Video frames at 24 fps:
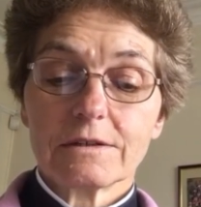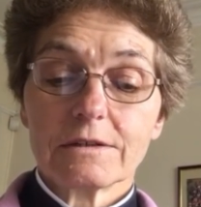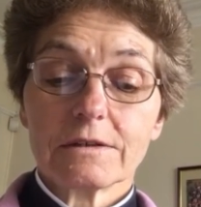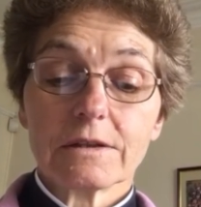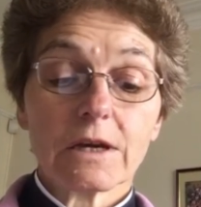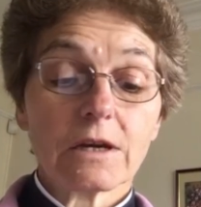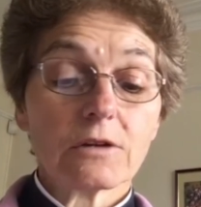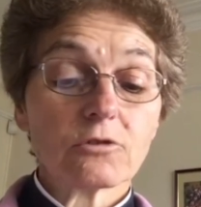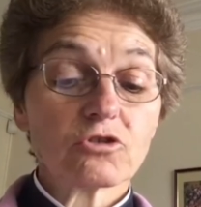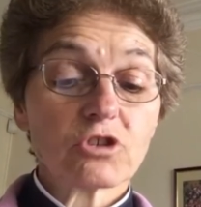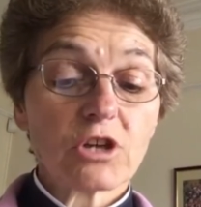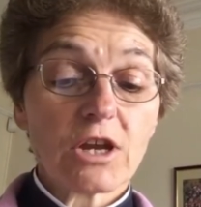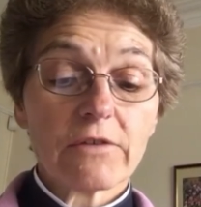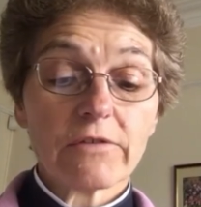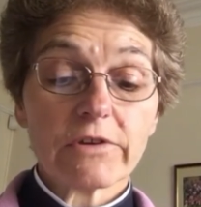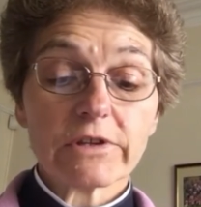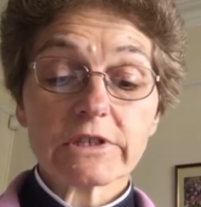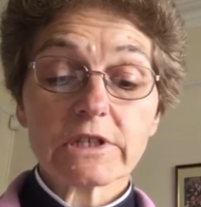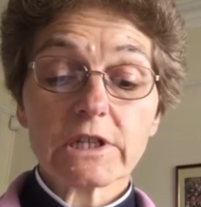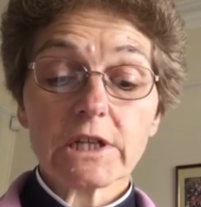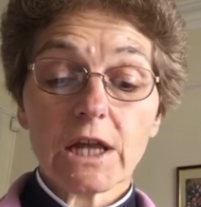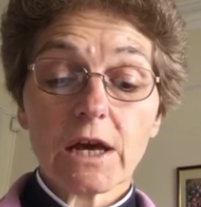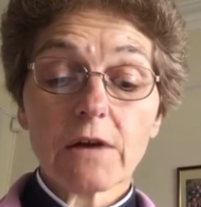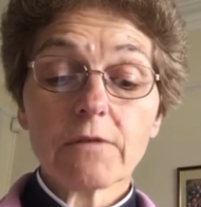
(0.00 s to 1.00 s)
Thou
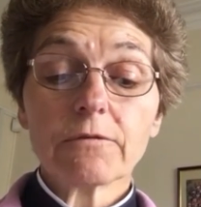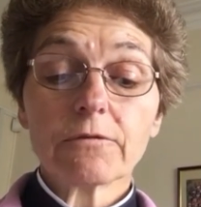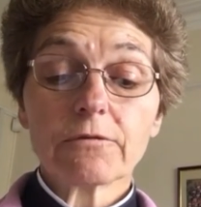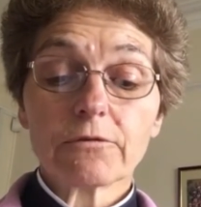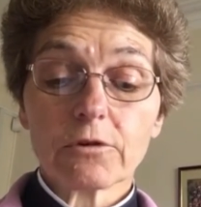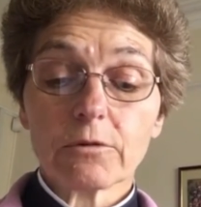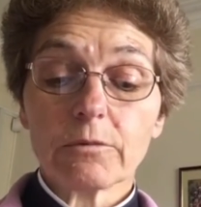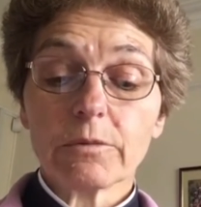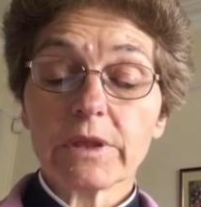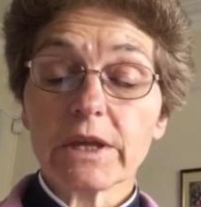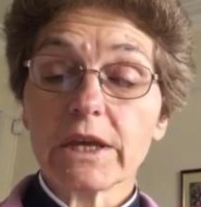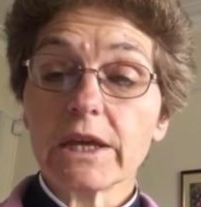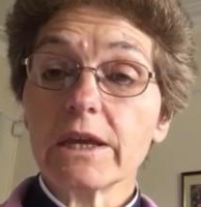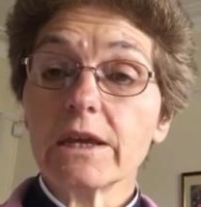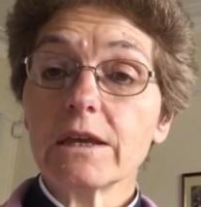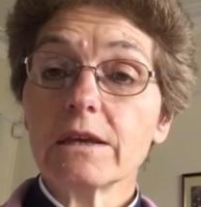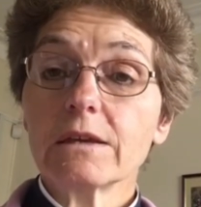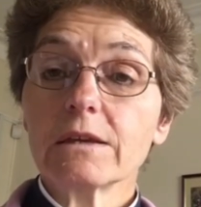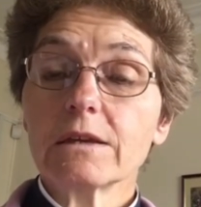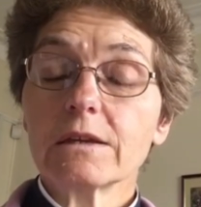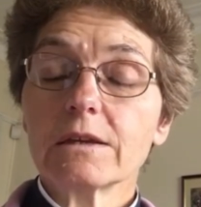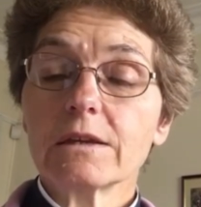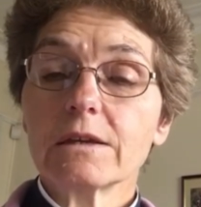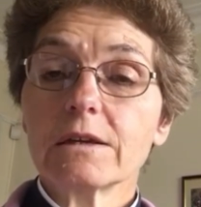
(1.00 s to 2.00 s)
dravest love from thee,
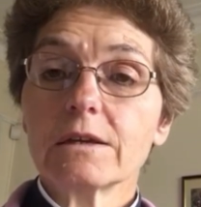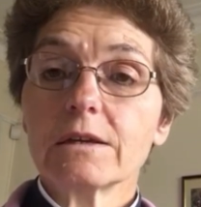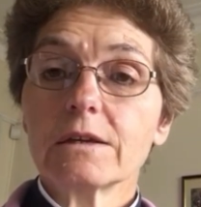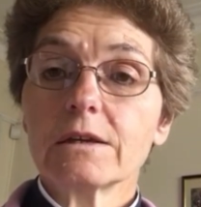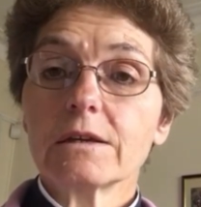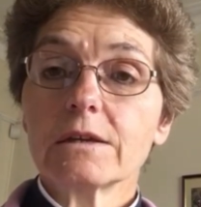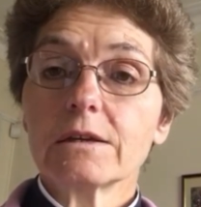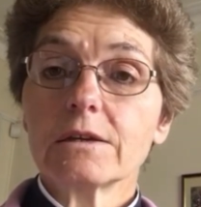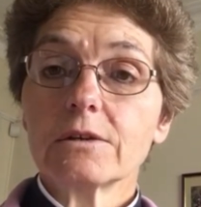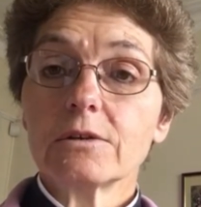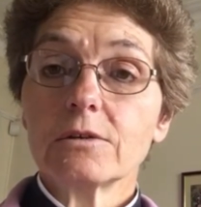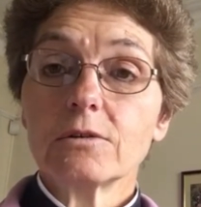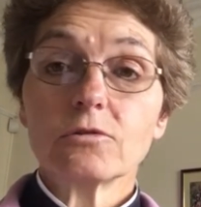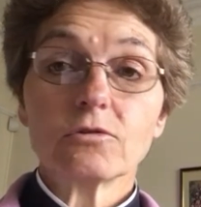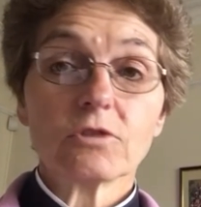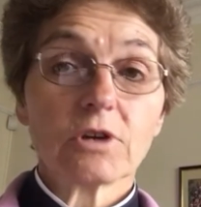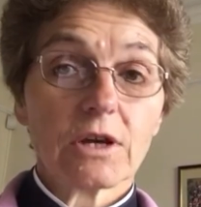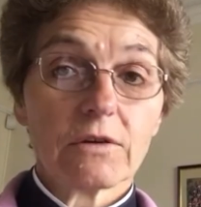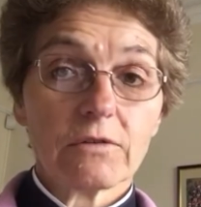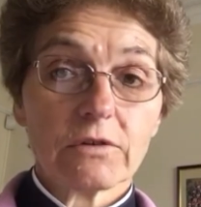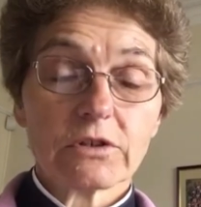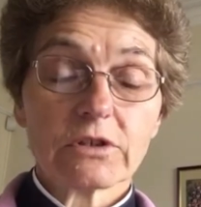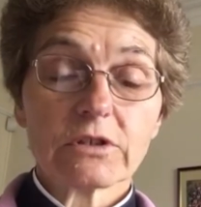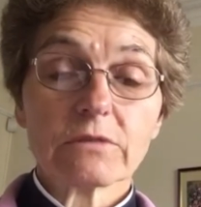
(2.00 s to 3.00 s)
who
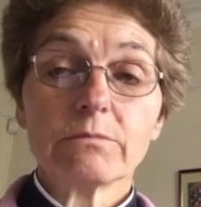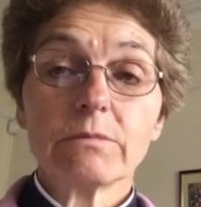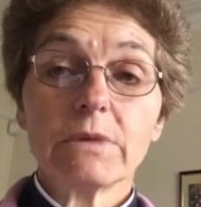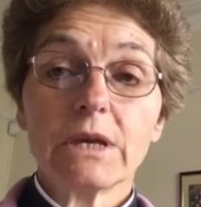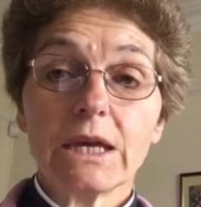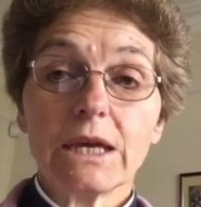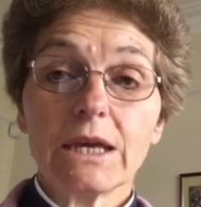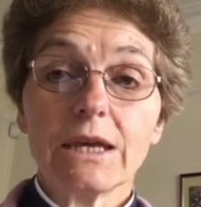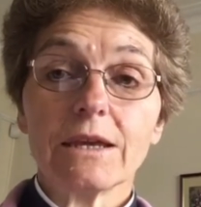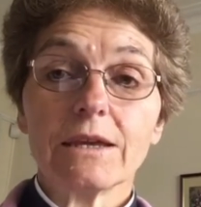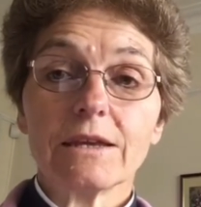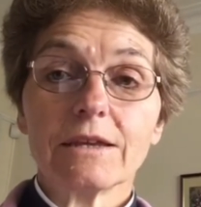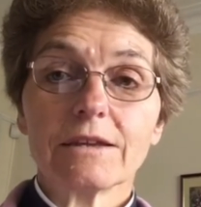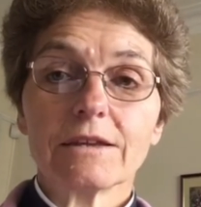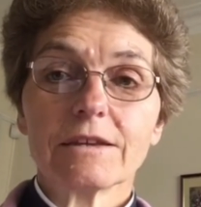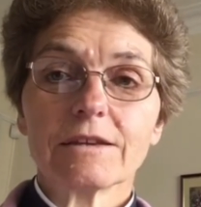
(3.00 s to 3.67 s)
dravest me.